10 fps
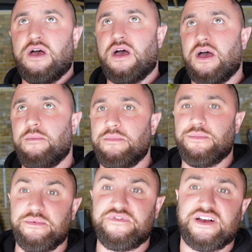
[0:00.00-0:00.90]

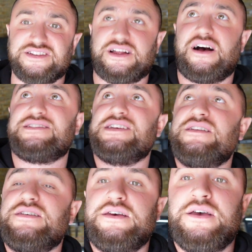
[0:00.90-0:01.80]
When we first
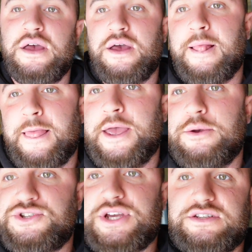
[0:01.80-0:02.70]
started, it
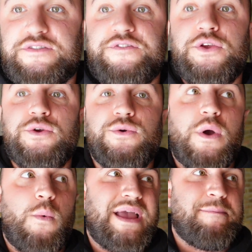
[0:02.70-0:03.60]
was just a
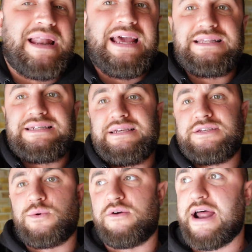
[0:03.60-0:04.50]
few weight plates,
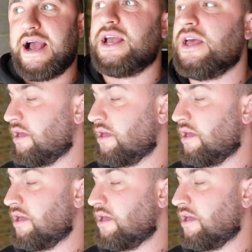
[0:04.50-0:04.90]
squat rack,